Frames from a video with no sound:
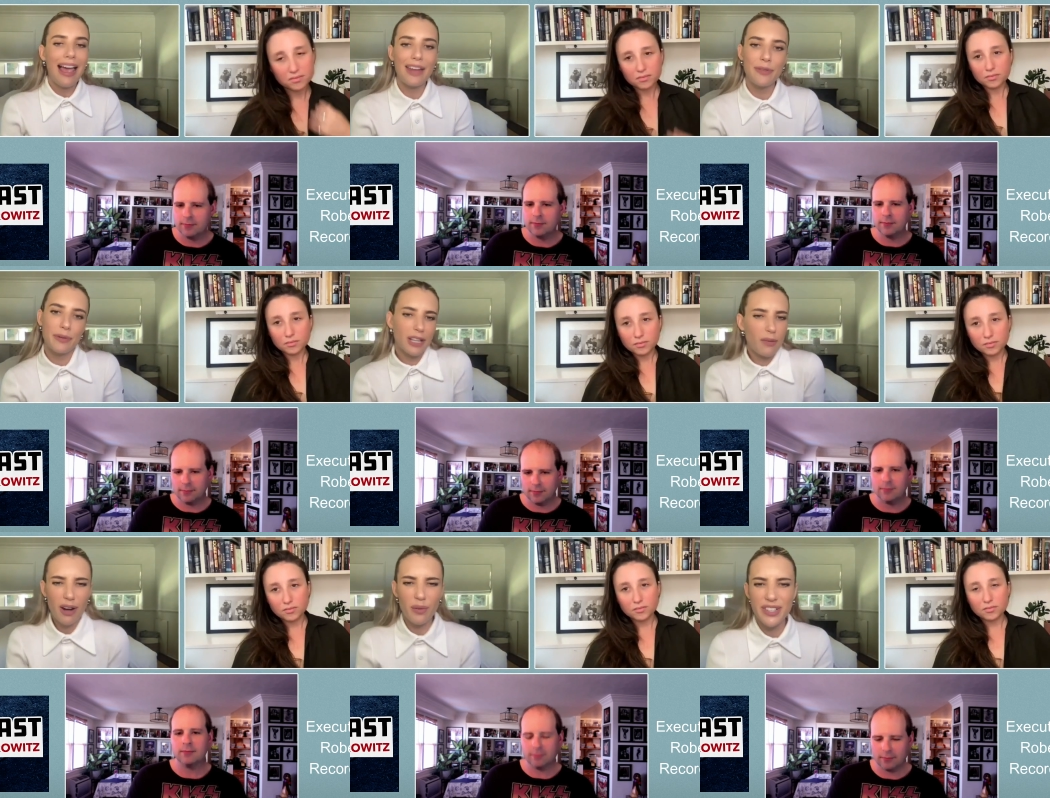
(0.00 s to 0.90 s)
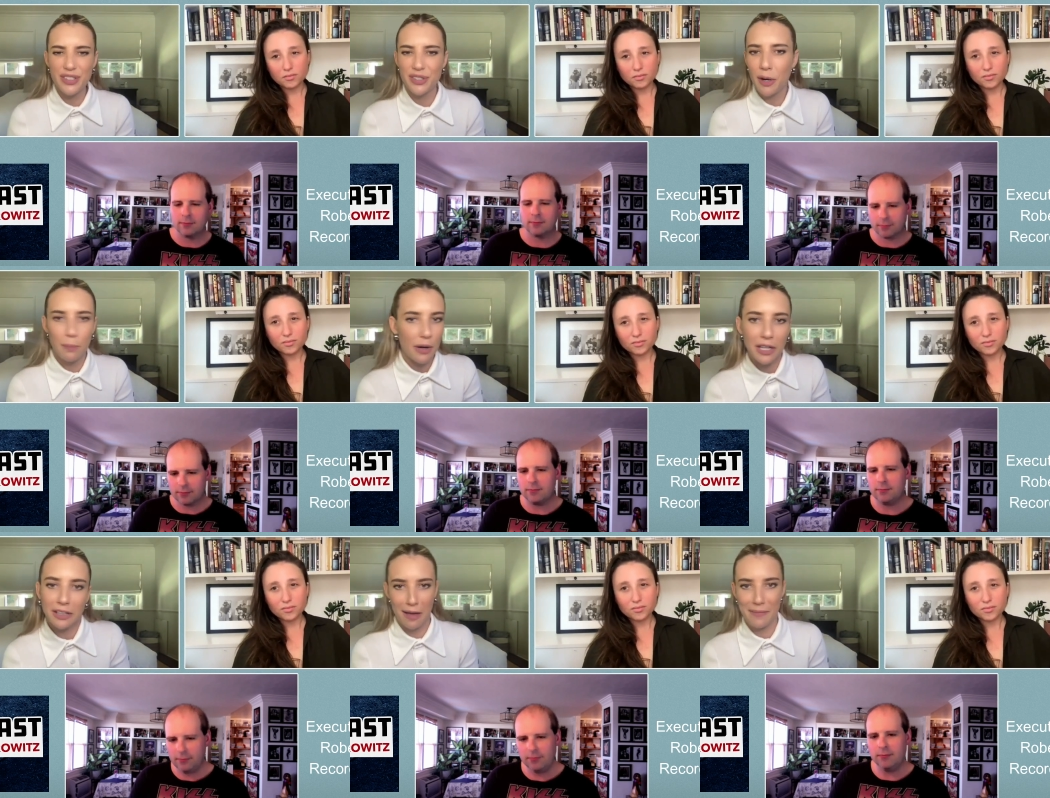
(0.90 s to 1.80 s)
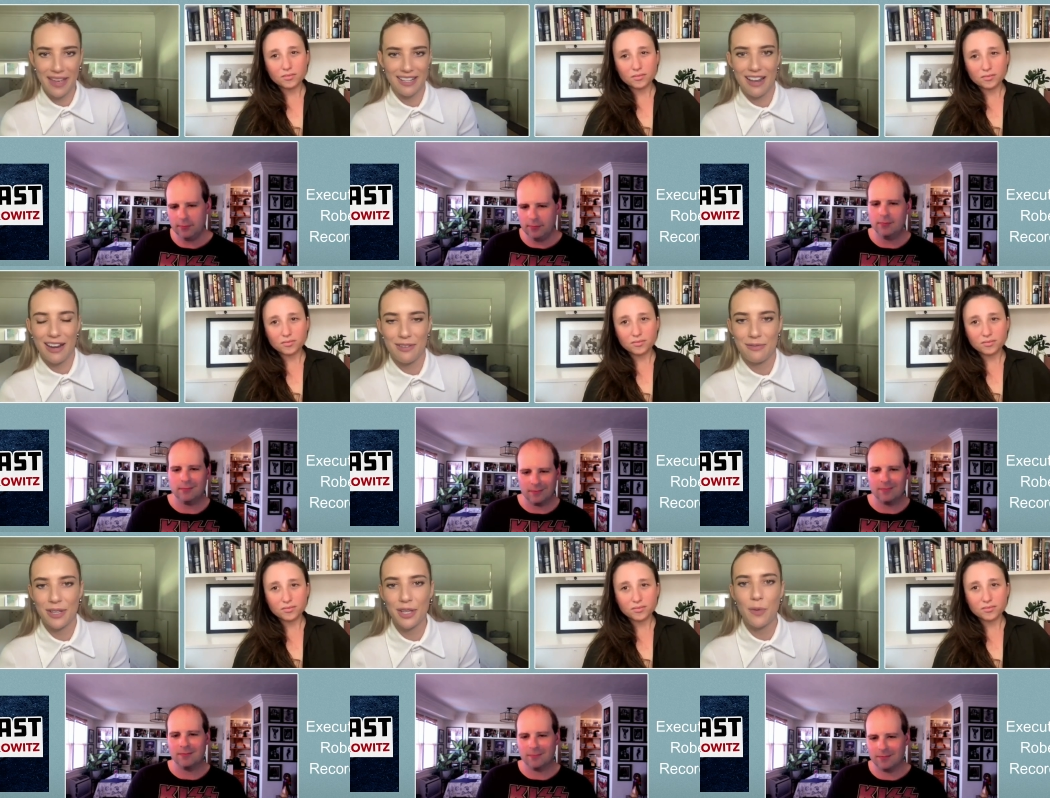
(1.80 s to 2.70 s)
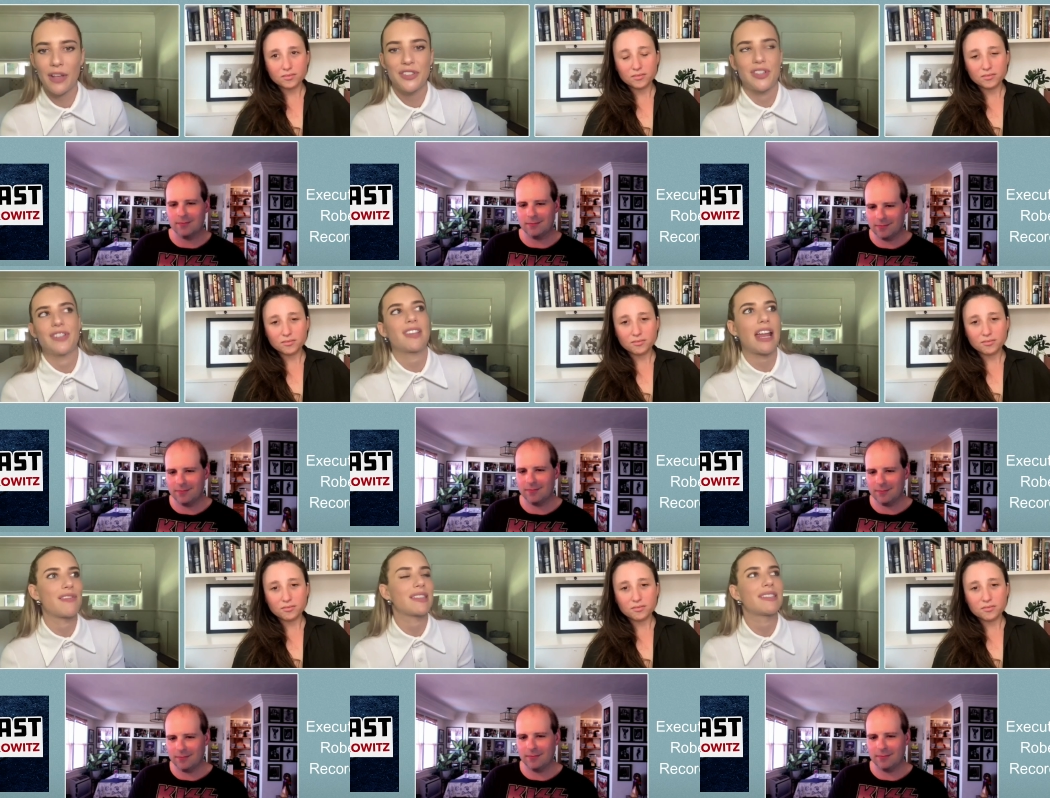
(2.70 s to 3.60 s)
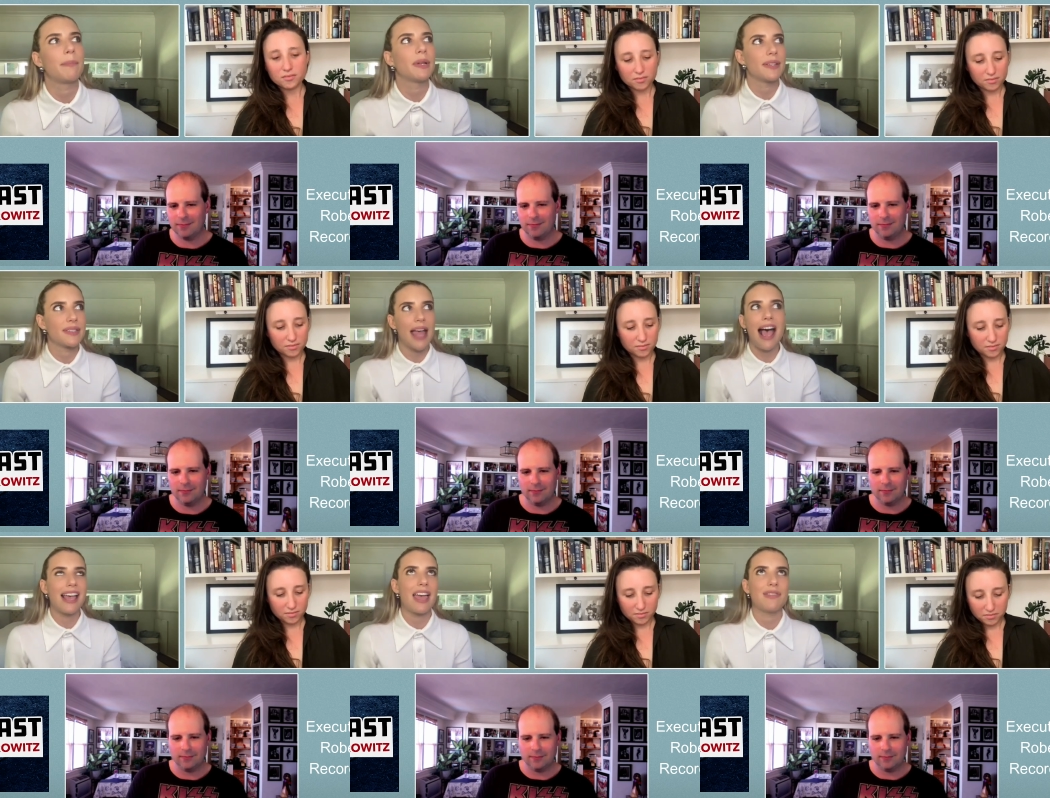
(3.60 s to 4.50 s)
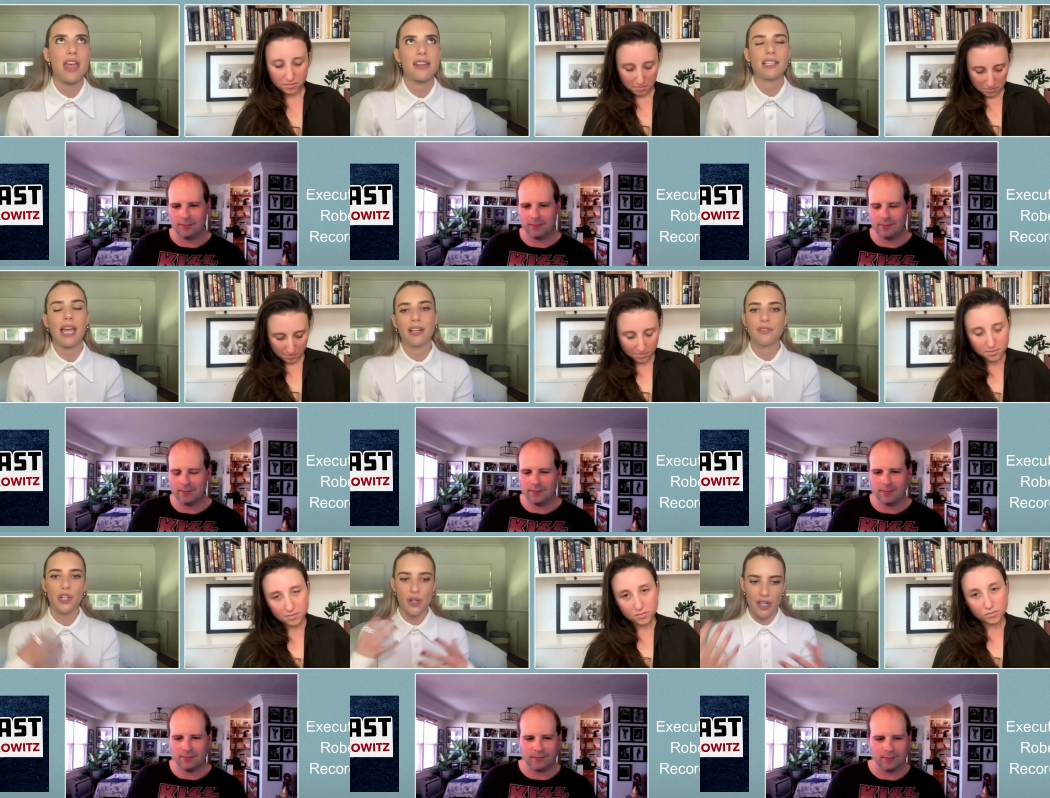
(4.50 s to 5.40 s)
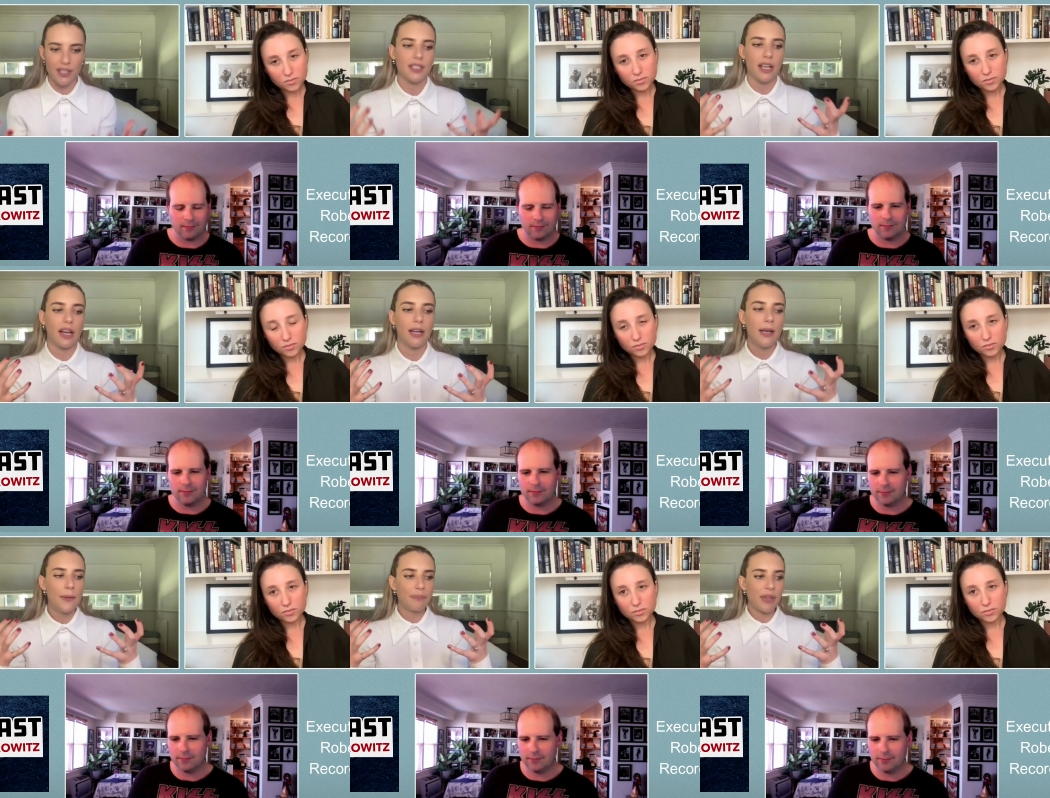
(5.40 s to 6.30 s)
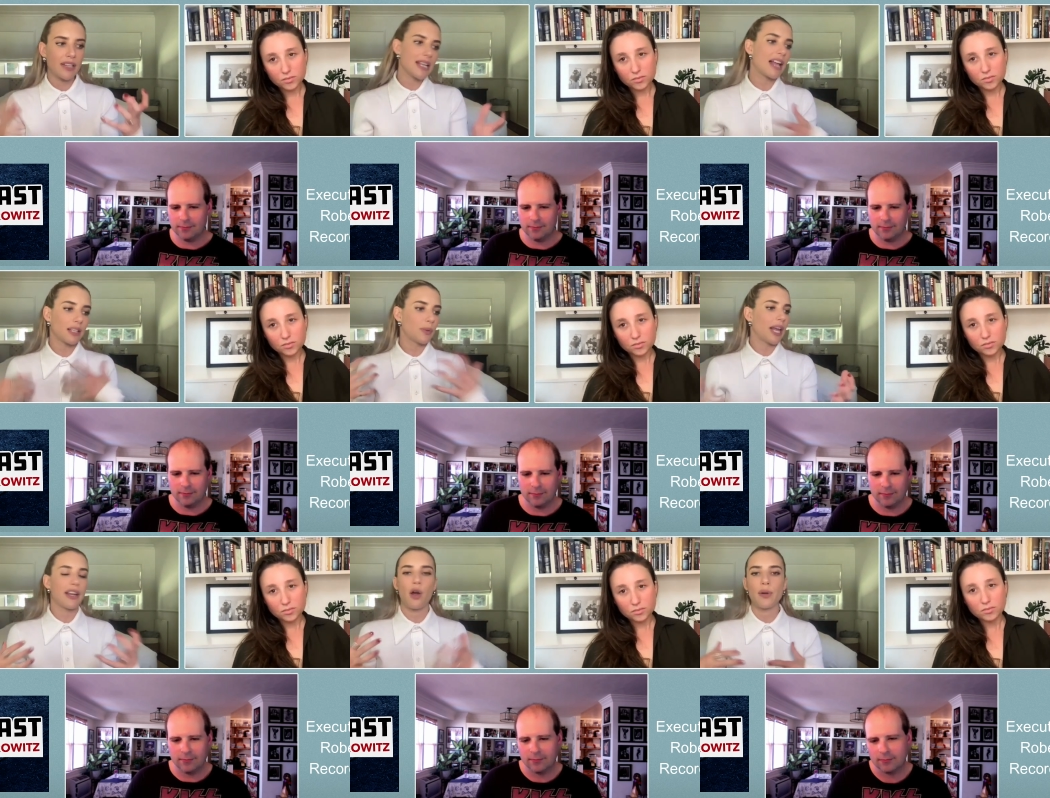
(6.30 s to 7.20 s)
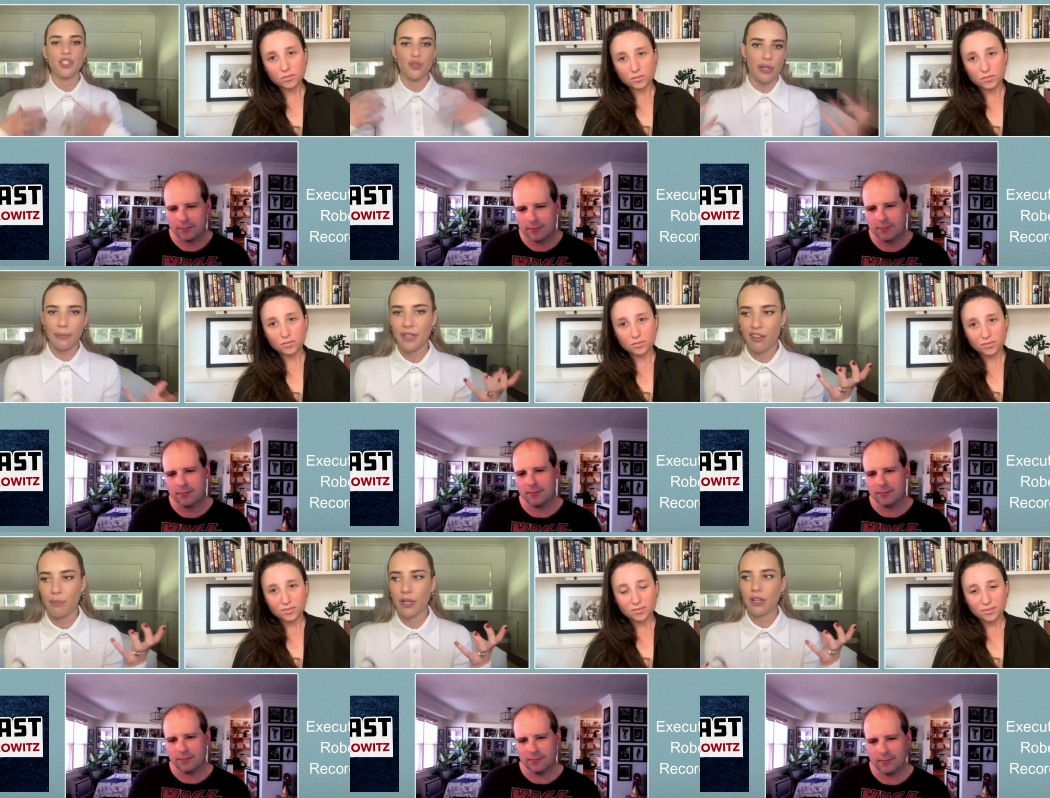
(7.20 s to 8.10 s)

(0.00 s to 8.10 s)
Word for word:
Speaker 1: And we were like, why don't we just start a book club? And it really was just kind of as simple as that. And then it kind of turned into exactly what I had always dreamed of,